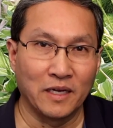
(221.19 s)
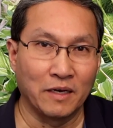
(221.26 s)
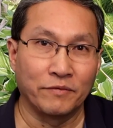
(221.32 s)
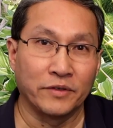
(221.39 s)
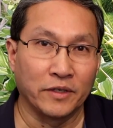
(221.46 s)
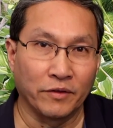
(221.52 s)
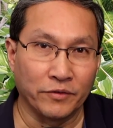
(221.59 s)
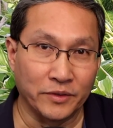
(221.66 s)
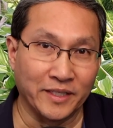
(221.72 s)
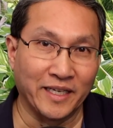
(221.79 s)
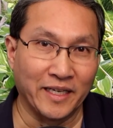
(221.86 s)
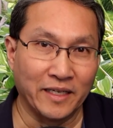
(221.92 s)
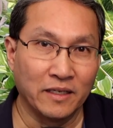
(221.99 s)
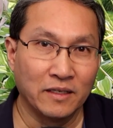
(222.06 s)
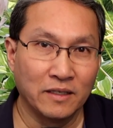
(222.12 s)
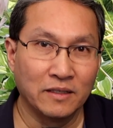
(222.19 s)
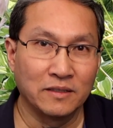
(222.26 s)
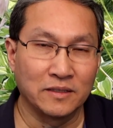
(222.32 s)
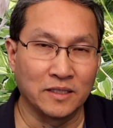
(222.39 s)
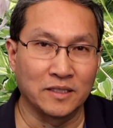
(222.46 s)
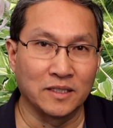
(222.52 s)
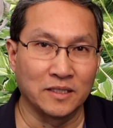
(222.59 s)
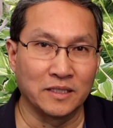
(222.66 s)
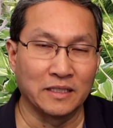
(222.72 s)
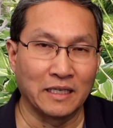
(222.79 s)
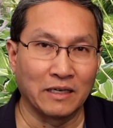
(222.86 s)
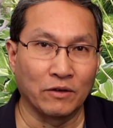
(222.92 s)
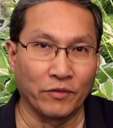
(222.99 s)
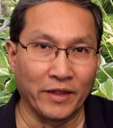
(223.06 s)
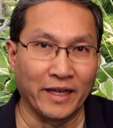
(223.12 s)
every other day just to see
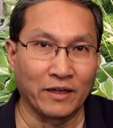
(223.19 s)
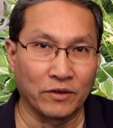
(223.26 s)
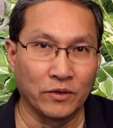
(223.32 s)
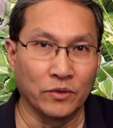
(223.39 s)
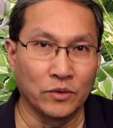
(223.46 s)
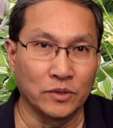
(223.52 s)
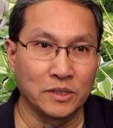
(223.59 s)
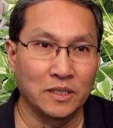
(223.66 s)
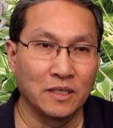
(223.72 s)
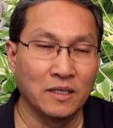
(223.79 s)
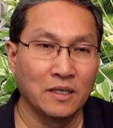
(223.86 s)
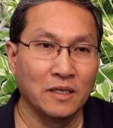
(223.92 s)
how that goes.